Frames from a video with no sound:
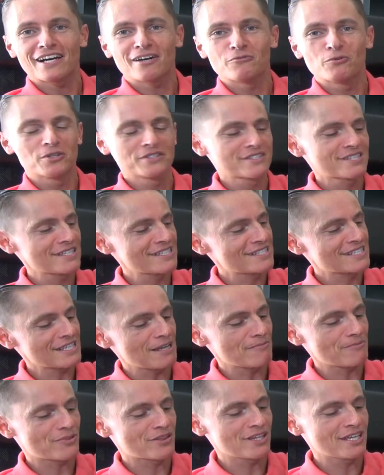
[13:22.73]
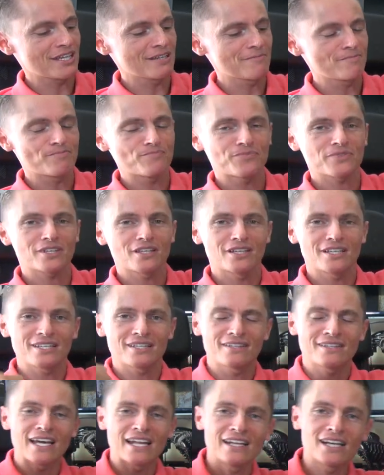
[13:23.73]
I wanted something
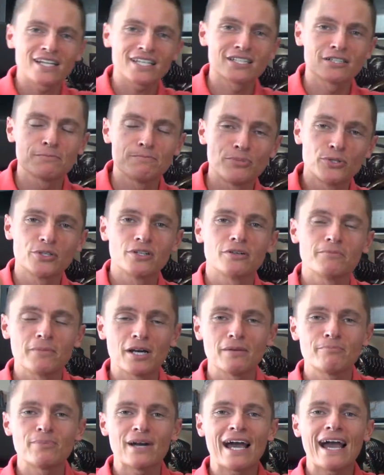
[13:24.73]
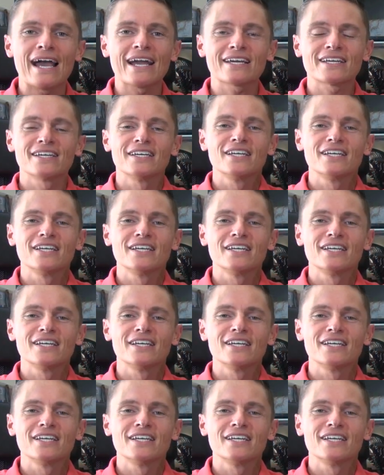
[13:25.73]
that I could put on my back,